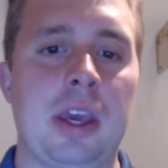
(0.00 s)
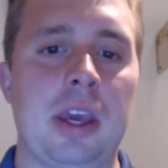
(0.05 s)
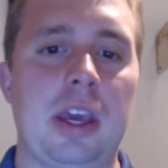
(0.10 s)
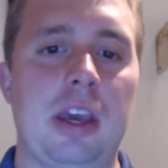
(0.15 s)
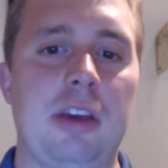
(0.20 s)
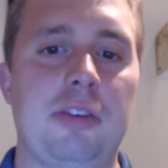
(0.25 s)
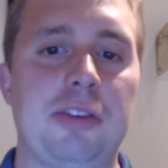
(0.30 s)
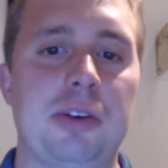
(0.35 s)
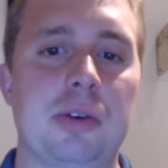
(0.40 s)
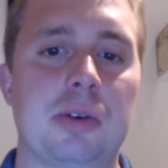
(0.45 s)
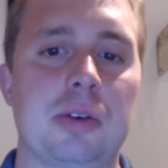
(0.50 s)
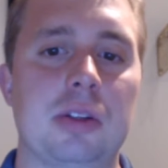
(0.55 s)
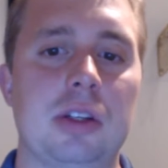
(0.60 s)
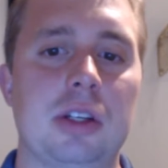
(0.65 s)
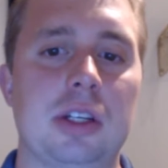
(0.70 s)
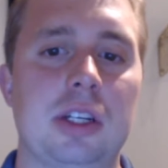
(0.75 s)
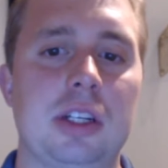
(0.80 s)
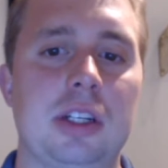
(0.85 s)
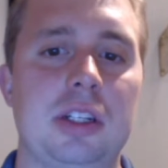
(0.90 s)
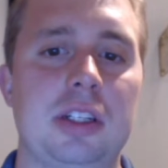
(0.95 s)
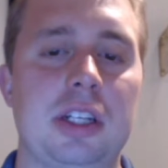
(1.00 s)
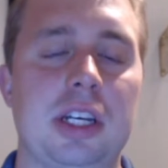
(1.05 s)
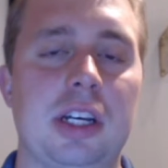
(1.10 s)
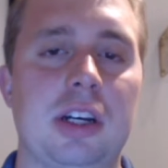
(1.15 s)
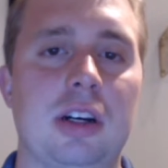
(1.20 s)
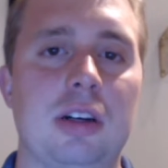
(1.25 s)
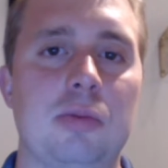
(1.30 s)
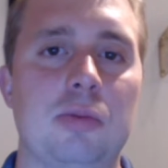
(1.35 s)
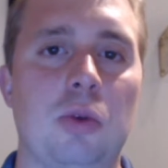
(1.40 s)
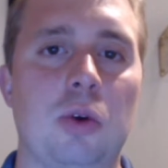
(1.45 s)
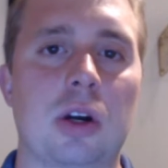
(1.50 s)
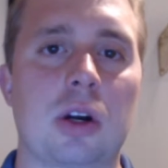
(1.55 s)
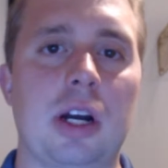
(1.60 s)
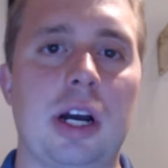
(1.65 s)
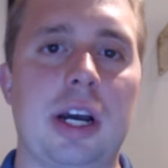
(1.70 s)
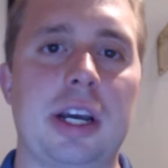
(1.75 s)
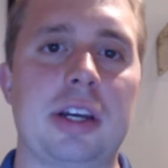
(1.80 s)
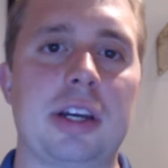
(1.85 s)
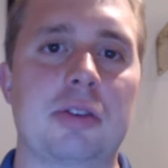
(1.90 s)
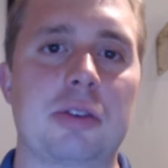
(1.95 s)
If you are looking to take on more
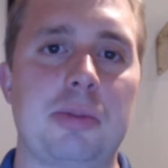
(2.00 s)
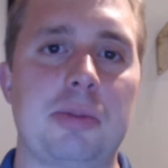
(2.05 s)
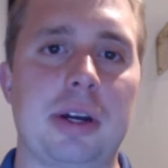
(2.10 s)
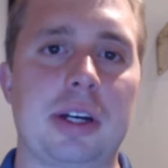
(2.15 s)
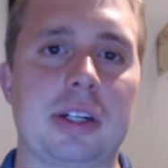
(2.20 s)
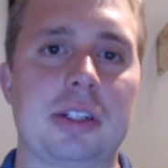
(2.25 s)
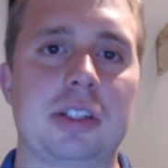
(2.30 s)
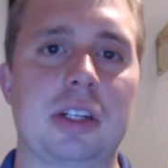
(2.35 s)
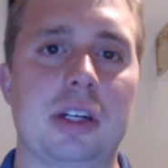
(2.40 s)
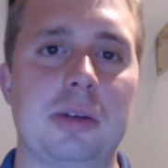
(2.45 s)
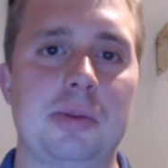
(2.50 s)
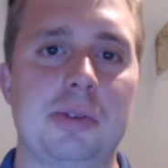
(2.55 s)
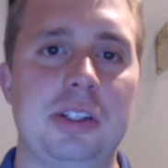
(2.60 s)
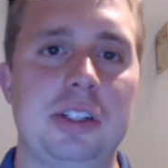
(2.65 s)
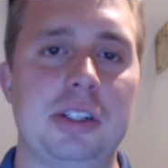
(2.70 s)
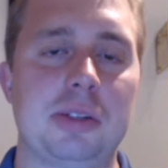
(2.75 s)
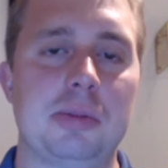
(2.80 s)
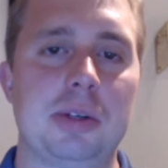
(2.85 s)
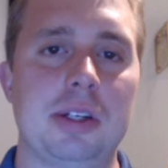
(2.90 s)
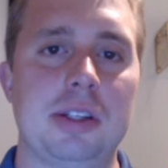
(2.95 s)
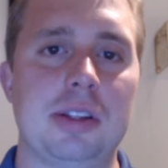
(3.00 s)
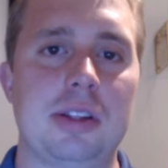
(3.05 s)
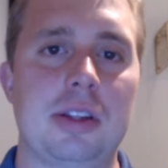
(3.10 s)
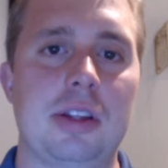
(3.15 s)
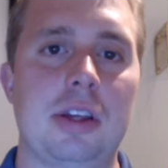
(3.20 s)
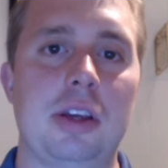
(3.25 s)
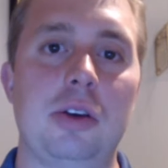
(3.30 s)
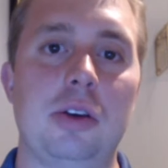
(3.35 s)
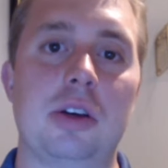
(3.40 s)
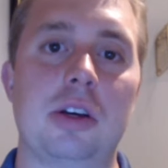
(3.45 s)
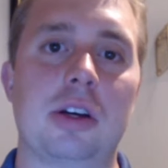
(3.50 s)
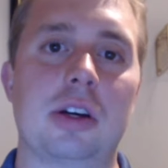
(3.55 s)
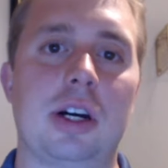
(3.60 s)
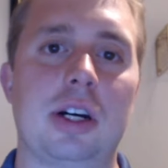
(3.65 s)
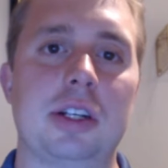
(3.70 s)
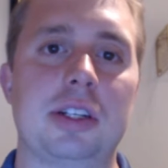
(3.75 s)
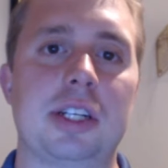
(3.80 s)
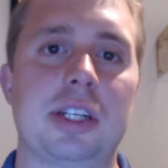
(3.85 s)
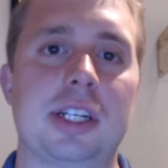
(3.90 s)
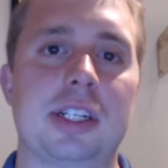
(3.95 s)
high-end repair jobs each month, you can
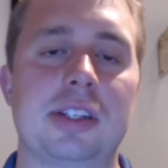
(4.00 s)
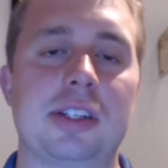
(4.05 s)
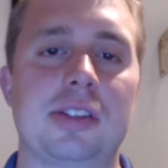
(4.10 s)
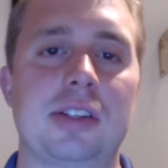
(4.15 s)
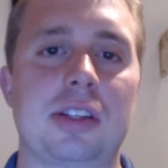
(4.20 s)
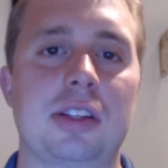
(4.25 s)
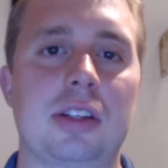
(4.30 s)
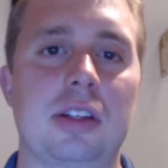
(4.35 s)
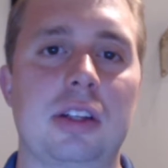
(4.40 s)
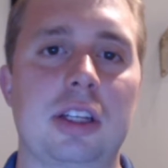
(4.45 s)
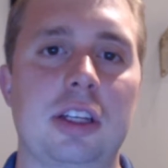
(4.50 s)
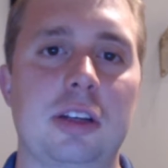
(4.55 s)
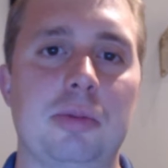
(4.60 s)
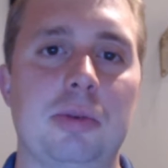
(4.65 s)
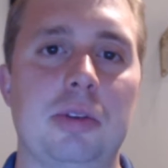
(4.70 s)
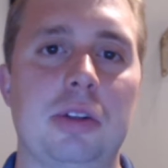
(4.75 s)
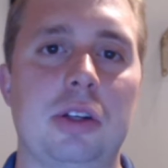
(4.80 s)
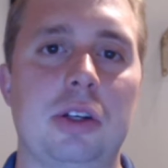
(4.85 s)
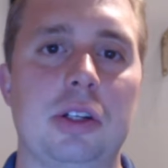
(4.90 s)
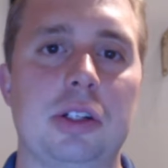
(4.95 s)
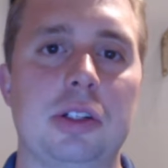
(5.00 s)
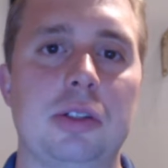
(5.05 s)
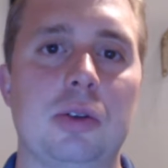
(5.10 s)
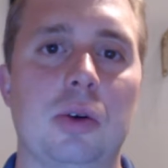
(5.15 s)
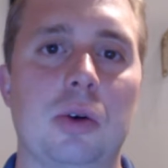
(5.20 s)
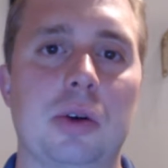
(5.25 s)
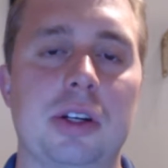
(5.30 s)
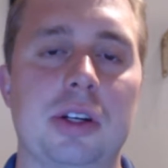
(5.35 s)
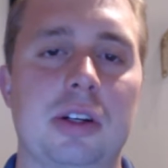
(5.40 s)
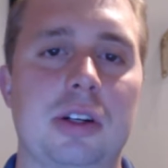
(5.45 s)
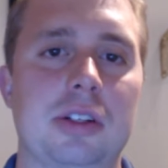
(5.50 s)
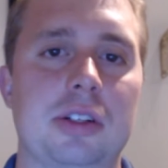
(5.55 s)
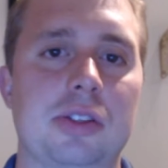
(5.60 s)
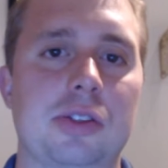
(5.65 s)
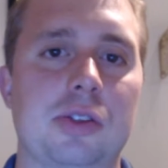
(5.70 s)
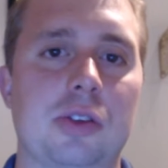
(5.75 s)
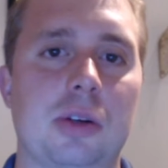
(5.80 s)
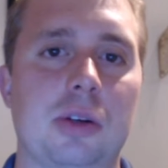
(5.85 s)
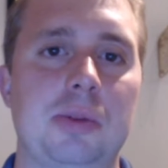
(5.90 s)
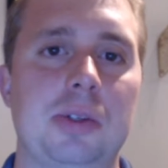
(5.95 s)
contact us at the link below or in our
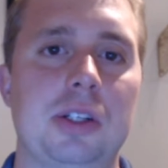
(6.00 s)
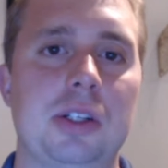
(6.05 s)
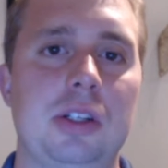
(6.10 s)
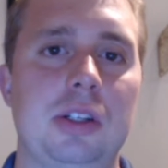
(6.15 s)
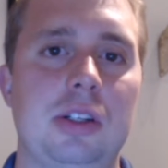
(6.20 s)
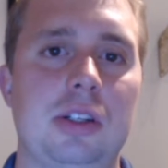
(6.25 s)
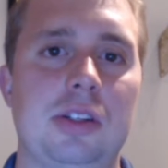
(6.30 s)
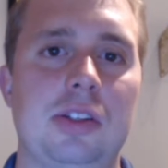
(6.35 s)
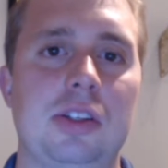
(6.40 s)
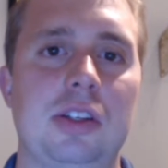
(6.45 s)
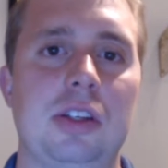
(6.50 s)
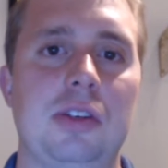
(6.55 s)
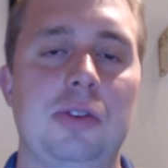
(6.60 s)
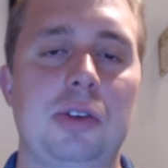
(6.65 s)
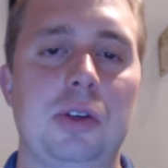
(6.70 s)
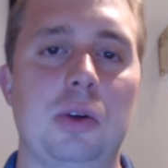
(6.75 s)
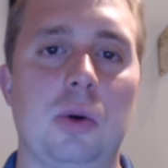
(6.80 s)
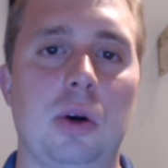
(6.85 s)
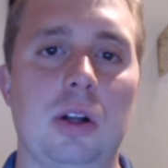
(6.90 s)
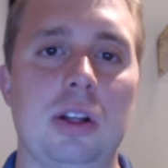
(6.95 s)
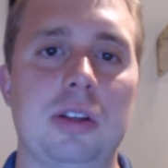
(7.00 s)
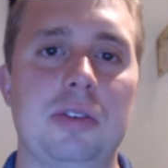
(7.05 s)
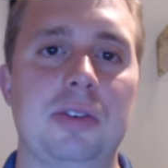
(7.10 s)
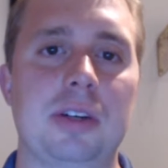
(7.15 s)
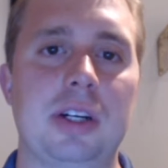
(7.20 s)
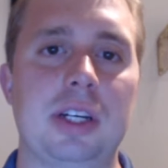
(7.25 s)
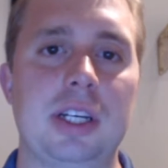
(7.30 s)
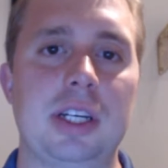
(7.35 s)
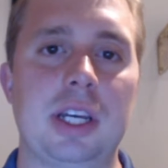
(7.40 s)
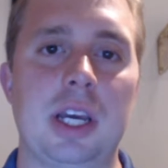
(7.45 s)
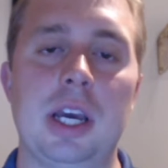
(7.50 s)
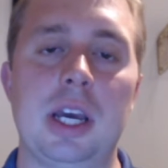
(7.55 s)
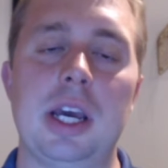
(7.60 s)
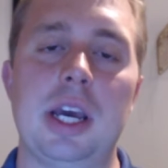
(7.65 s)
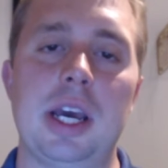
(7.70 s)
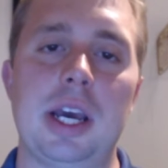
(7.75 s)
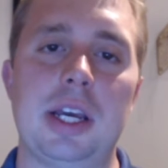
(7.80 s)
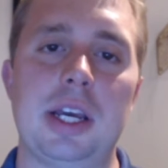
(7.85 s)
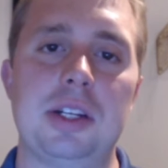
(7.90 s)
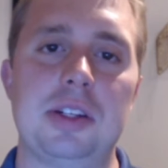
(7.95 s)
description to see if you qualify
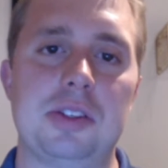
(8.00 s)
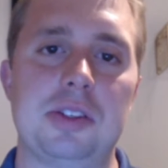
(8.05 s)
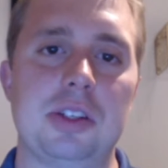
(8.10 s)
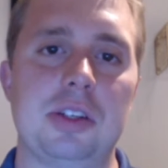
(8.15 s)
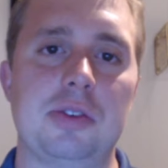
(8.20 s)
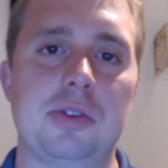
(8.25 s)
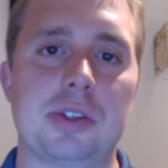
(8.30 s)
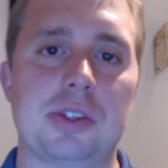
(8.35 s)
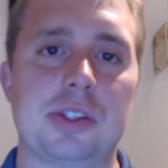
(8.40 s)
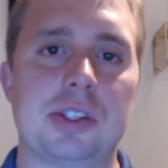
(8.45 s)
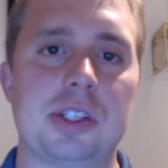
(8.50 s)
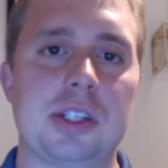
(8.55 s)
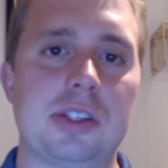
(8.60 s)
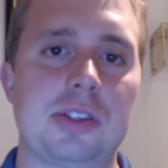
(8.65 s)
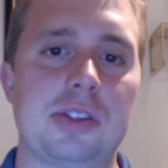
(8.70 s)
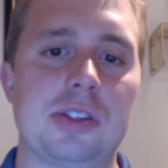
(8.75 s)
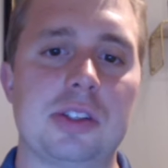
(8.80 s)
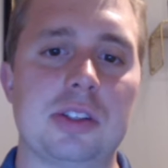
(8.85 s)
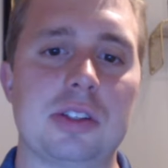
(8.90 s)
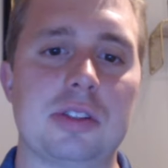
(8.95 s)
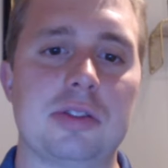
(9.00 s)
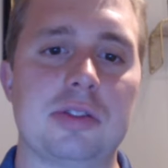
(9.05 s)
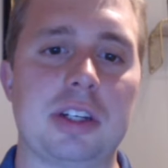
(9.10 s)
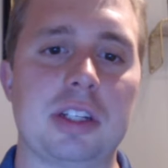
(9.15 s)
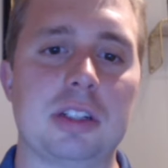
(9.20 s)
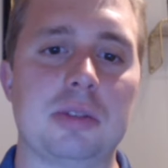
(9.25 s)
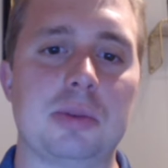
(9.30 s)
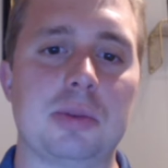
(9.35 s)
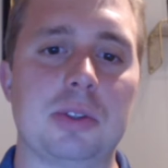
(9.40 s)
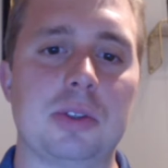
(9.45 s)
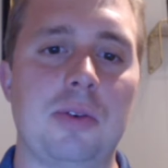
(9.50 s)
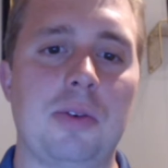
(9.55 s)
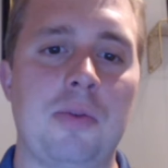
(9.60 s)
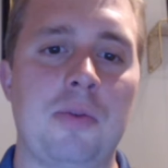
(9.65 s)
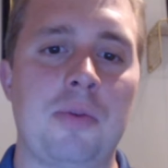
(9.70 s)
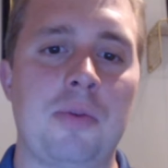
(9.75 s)
and to see if your city is still available.